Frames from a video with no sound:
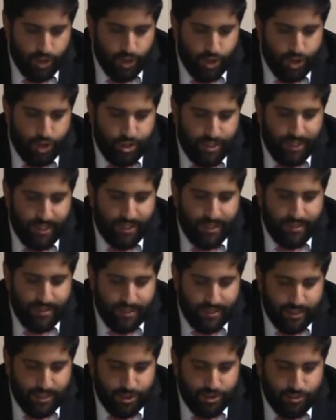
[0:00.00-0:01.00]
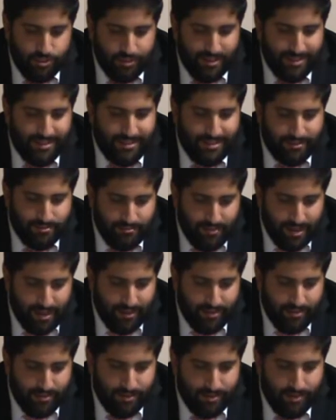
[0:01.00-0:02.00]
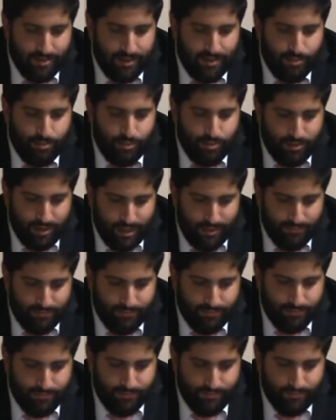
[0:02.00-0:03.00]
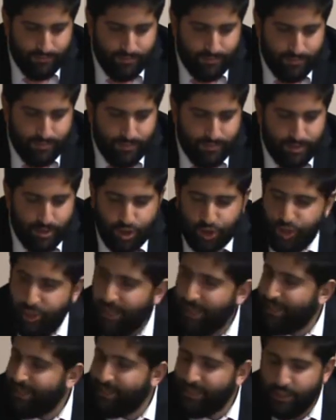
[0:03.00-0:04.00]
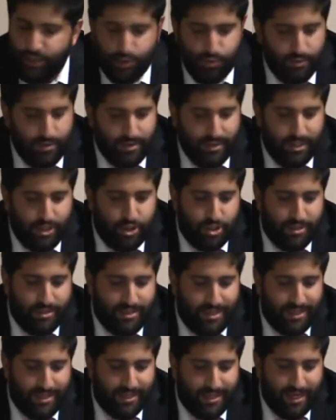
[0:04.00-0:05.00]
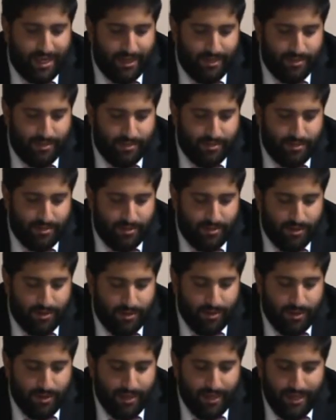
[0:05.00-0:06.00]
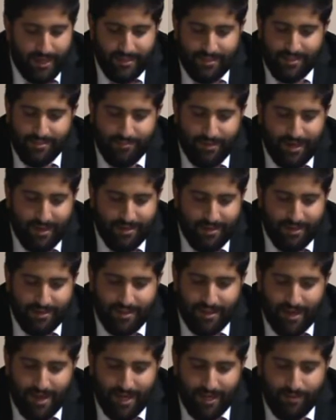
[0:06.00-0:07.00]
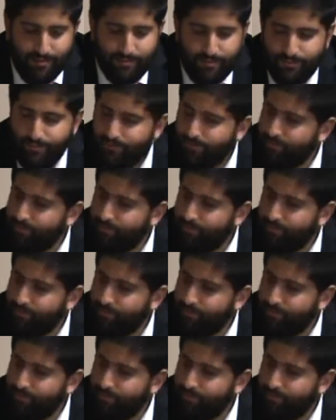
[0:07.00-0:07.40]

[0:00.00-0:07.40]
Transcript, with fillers: Sheyakdishu et zman limudam. Sheyakdishu, that they should dedicate et zman, the time